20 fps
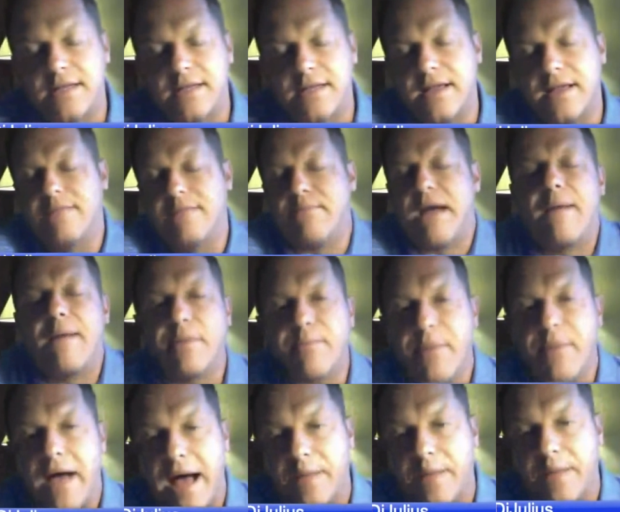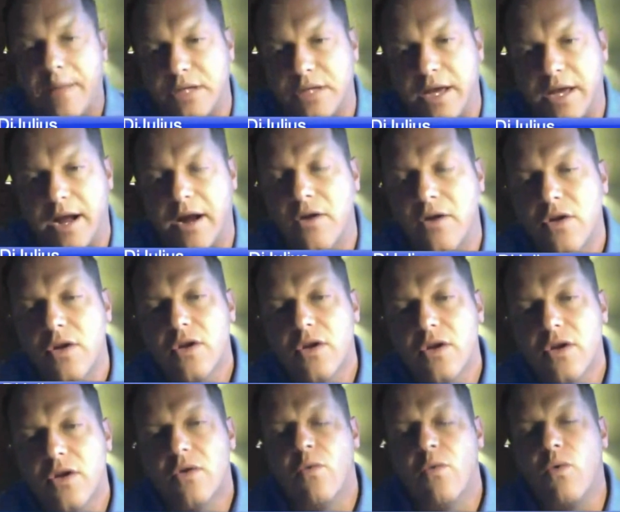and mom and pops there.
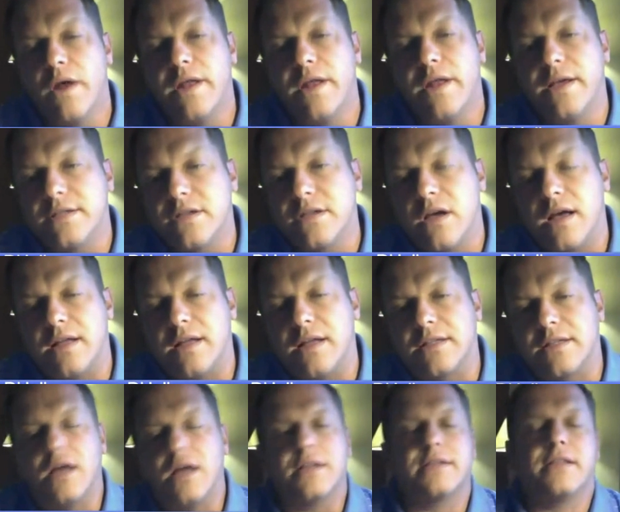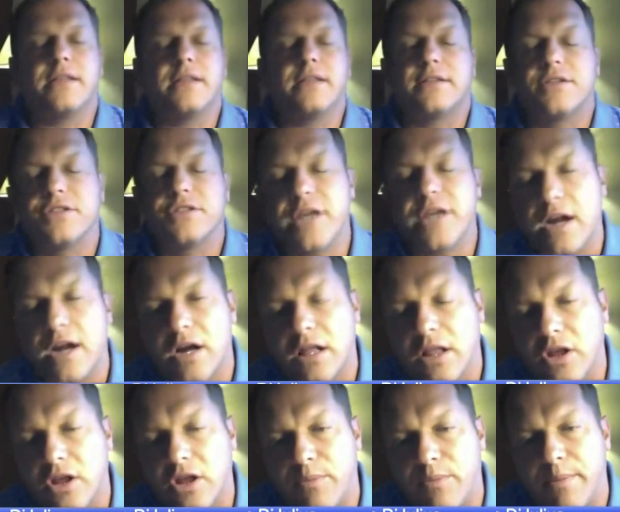What is
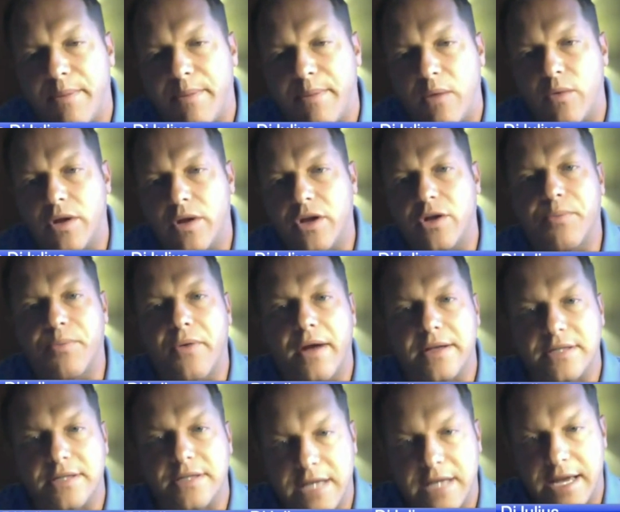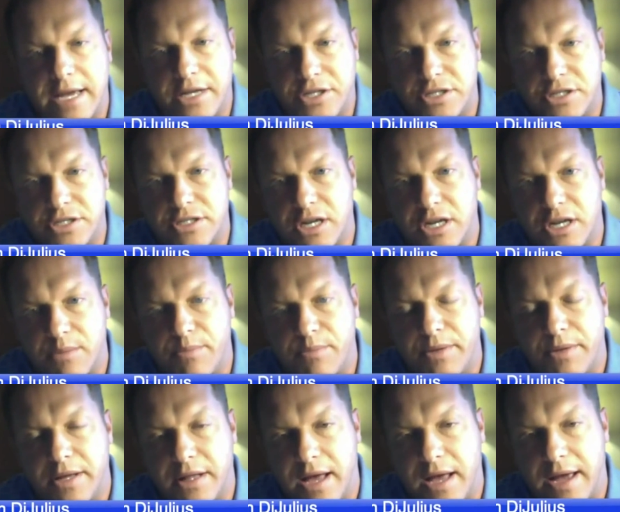share a little bit about what your presentation is going to
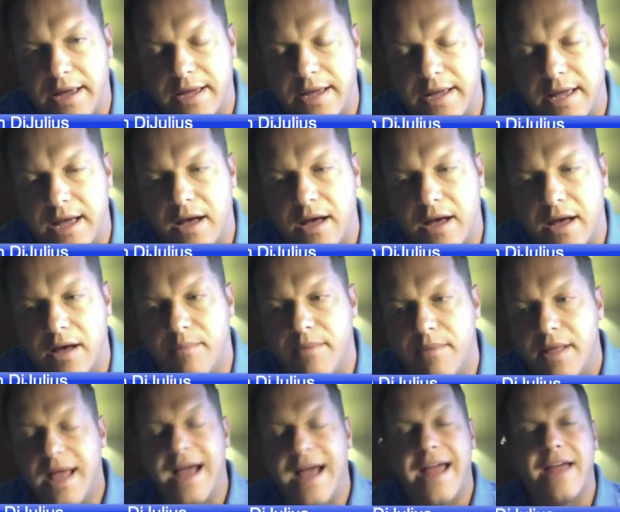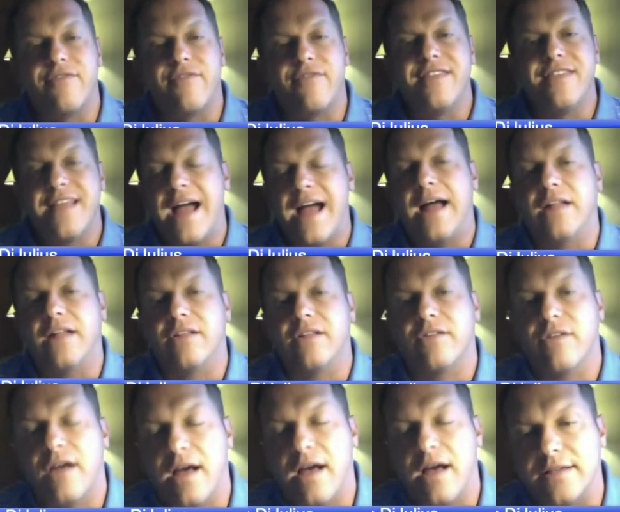be like. I have not
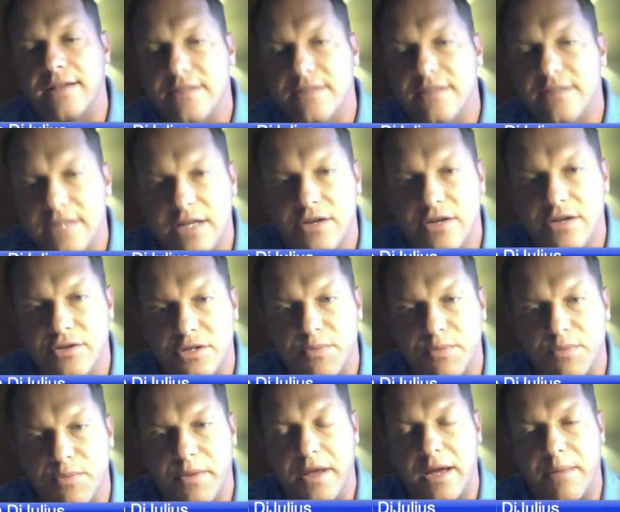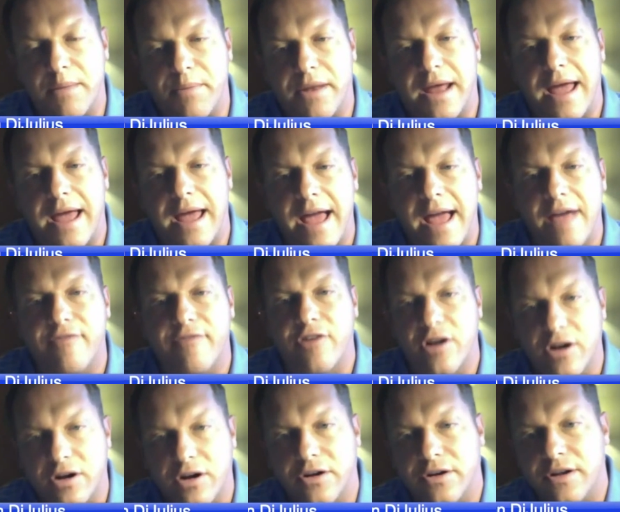seen you speak, but I have
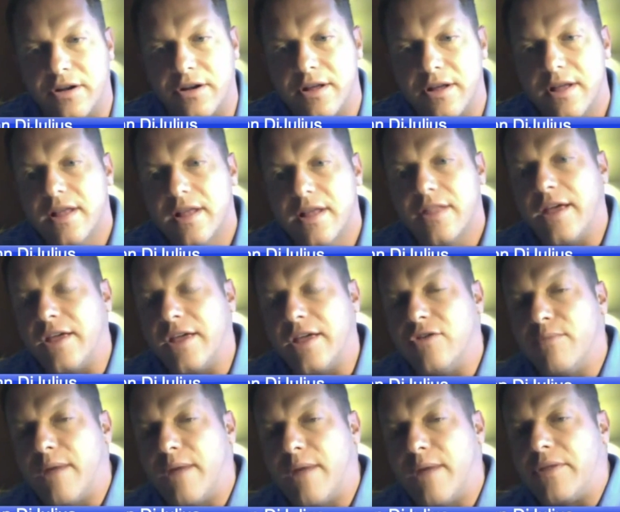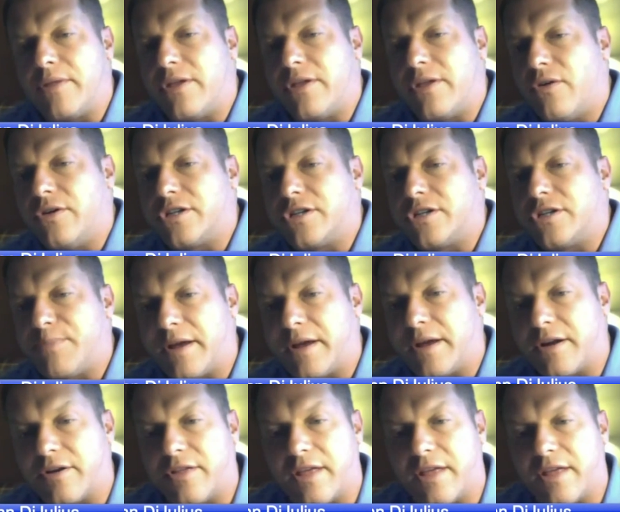heard that you might be the only
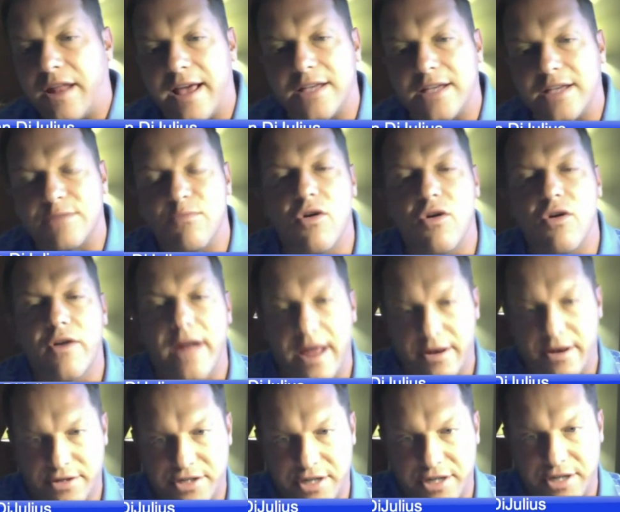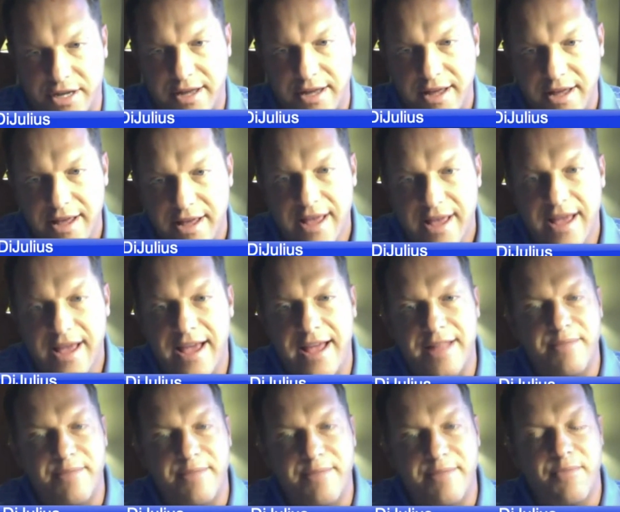speaker that has more energy
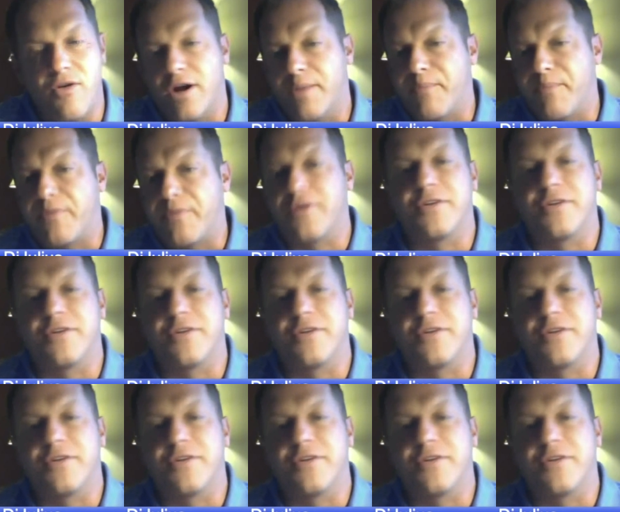and more